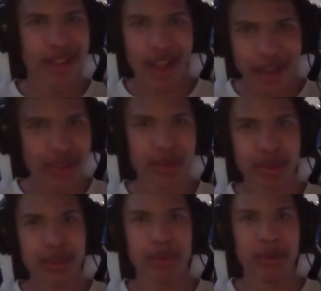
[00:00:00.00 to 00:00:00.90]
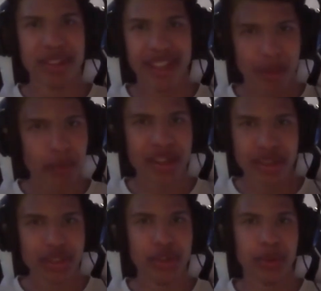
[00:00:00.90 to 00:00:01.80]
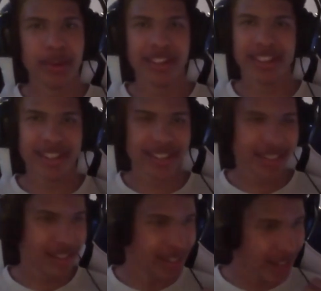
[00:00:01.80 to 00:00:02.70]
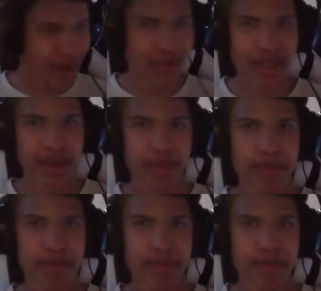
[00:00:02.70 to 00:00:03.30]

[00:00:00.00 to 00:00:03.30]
on YouTube and what you do every day,